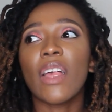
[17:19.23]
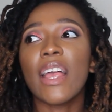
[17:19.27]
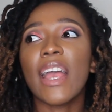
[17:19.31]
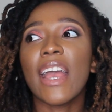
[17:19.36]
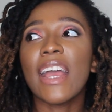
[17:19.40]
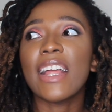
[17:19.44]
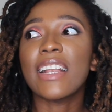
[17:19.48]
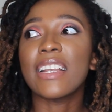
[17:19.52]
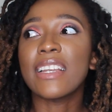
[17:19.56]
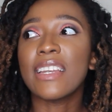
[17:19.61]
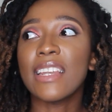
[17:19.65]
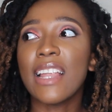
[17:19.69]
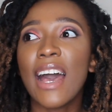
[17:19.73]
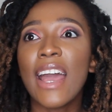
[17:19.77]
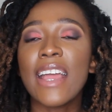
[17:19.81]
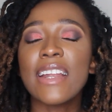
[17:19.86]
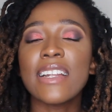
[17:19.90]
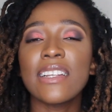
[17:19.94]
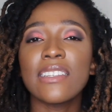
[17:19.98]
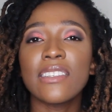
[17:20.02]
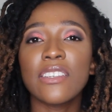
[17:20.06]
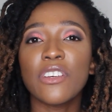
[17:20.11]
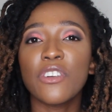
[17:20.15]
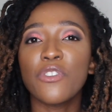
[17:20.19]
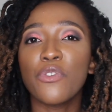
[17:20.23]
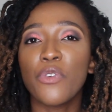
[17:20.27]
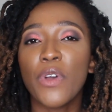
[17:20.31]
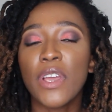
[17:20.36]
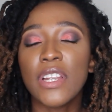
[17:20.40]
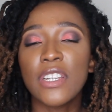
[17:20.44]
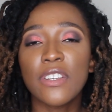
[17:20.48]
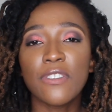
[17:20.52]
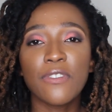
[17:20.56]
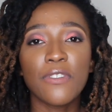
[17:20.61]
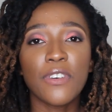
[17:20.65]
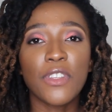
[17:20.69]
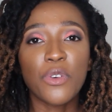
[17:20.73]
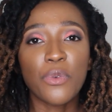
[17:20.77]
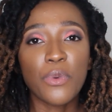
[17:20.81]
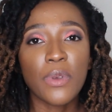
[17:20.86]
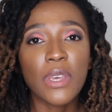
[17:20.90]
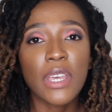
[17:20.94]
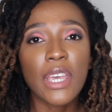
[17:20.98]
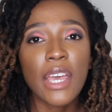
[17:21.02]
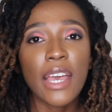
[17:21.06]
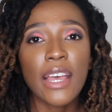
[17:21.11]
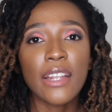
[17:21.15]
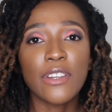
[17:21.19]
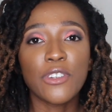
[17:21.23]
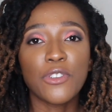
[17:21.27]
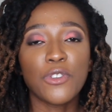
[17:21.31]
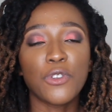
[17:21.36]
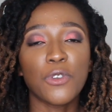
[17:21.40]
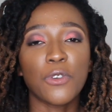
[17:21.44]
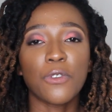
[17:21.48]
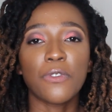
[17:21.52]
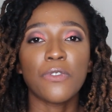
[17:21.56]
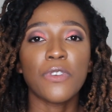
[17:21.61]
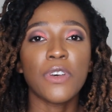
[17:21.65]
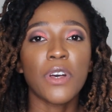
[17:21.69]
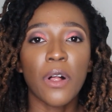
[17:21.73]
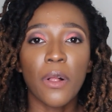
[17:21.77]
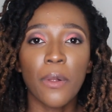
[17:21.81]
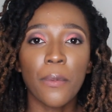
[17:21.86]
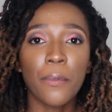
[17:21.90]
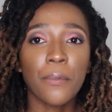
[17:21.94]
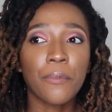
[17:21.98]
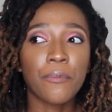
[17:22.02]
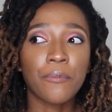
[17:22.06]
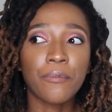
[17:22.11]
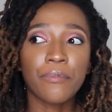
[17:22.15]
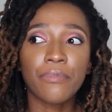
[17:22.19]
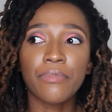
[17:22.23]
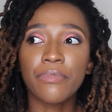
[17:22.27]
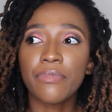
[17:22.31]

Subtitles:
at night instead of waiting for the weekend to film,